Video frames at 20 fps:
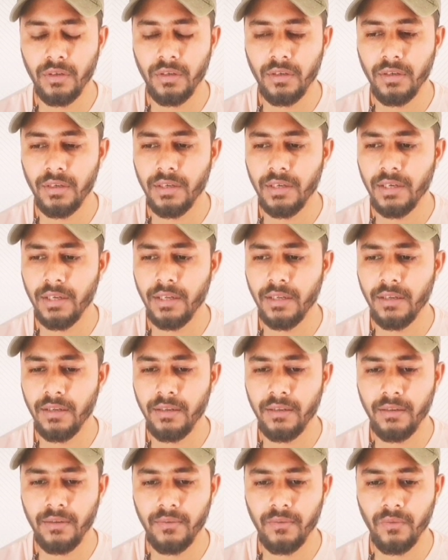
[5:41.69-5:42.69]

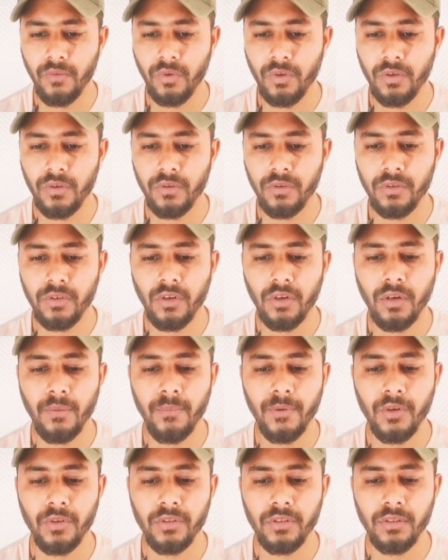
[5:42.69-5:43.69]
I want to talk
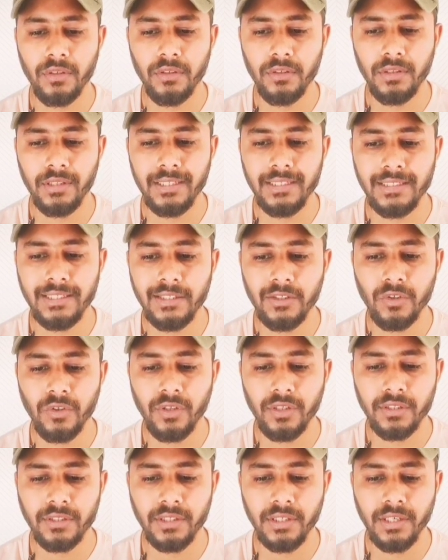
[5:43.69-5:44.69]
about these
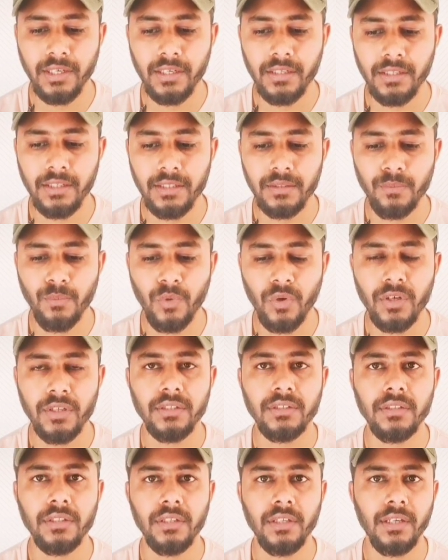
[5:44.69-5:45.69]
introduction and these
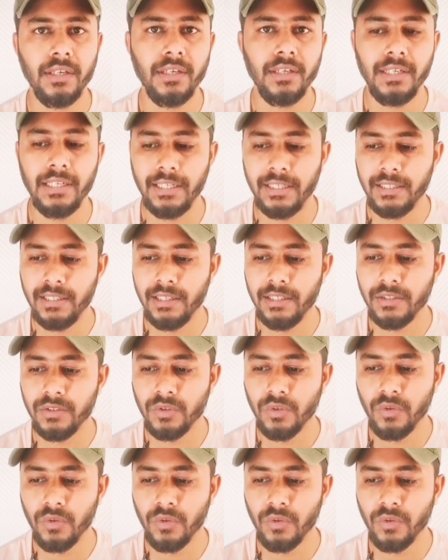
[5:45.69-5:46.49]
points in detail.